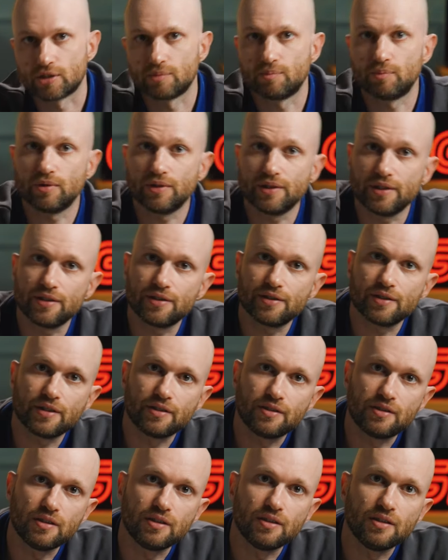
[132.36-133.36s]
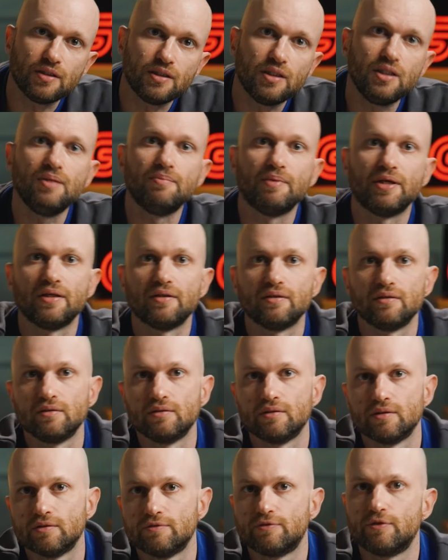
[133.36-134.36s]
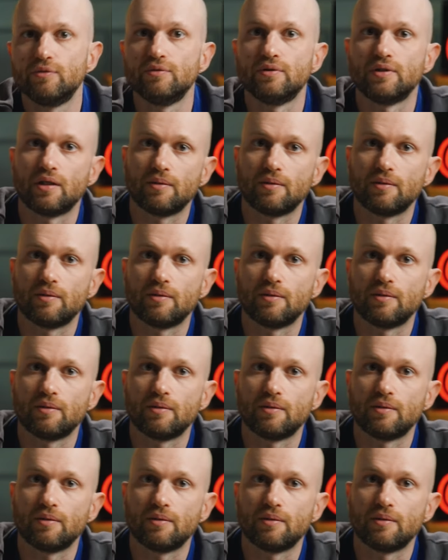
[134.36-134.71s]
as player ID, email, and phone